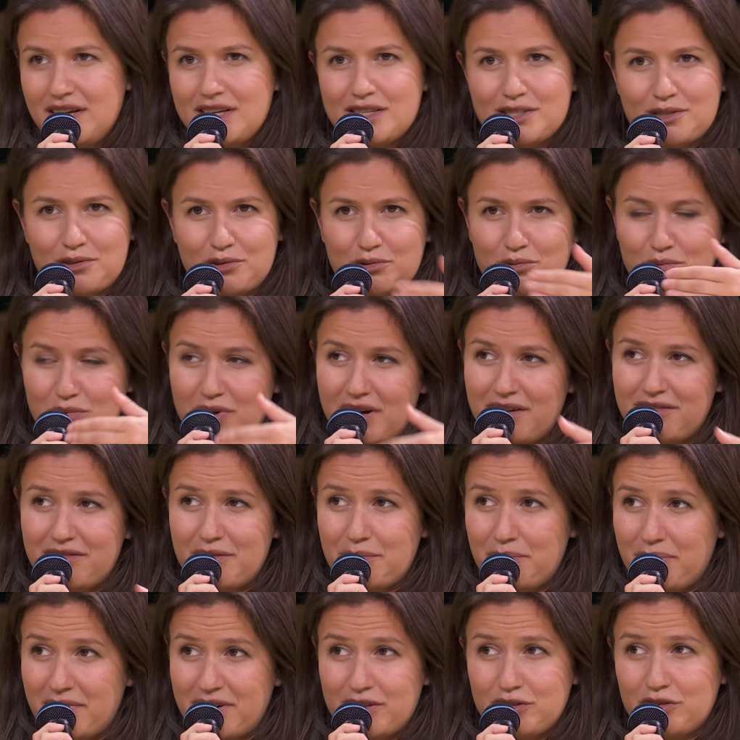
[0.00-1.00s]
So to cover
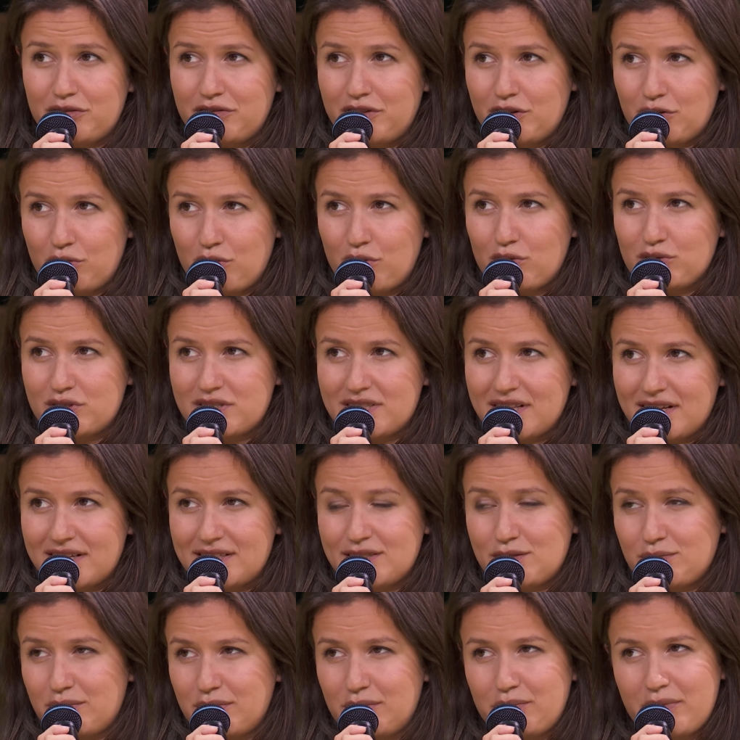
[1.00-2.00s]
part of their
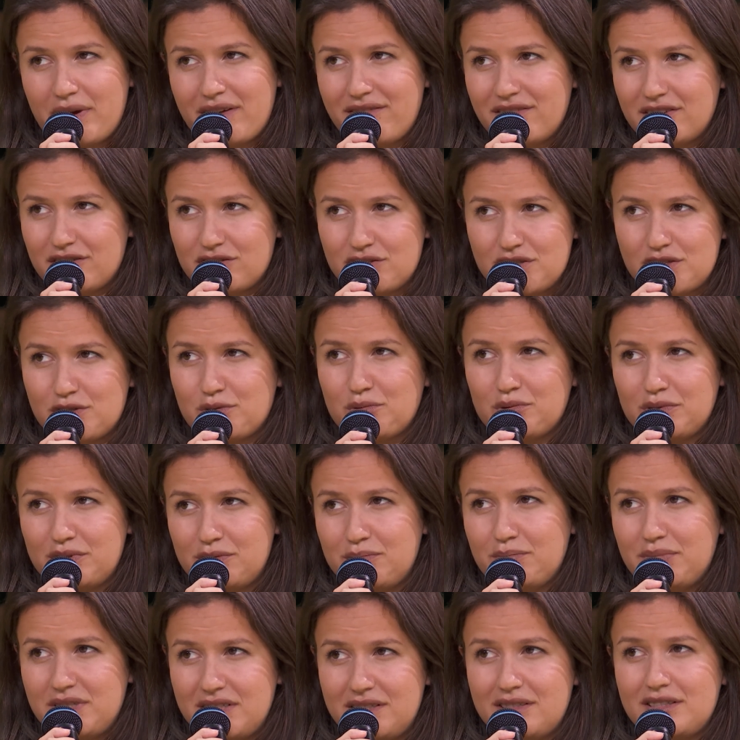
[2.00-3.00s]
coastlines with wave energy
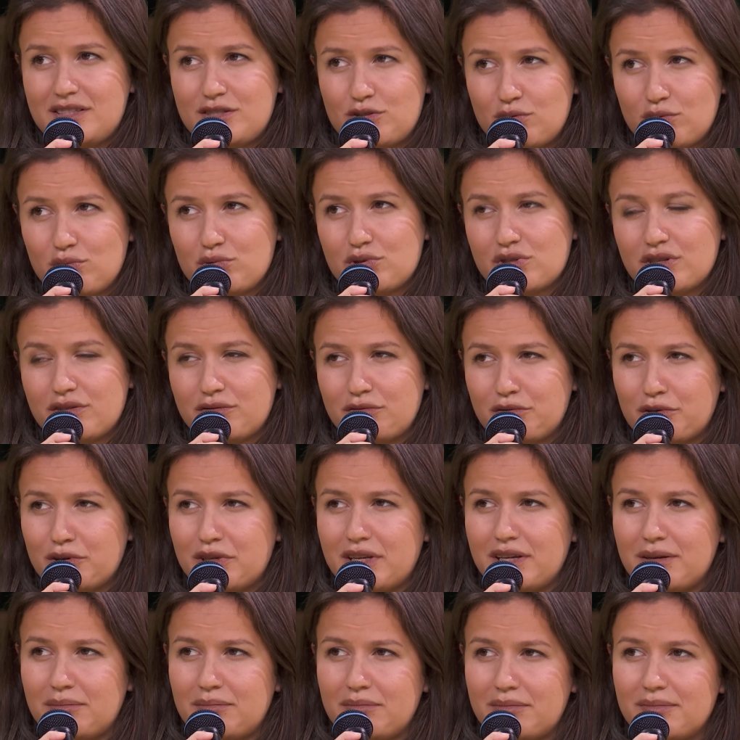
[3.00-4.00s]
could be the solution for
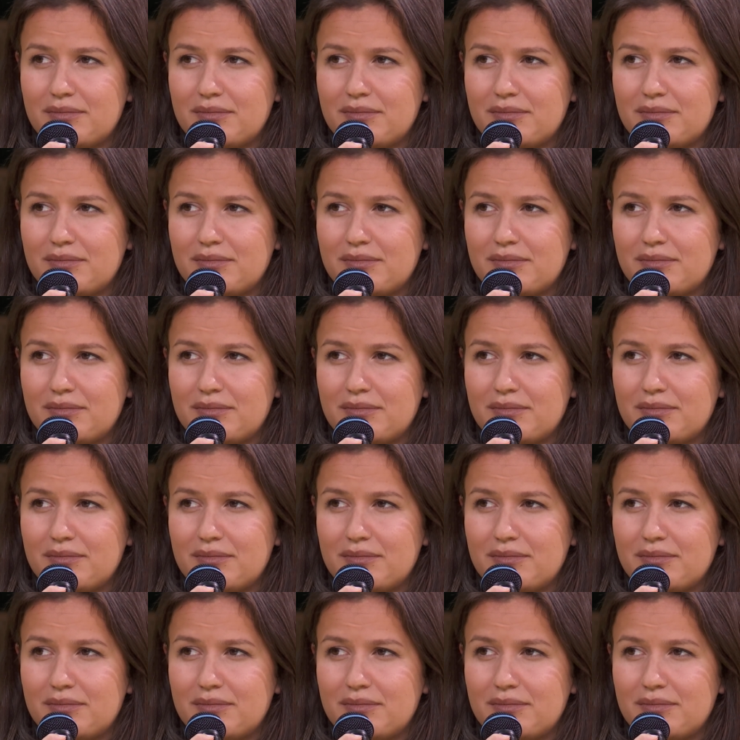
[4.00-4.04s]
them.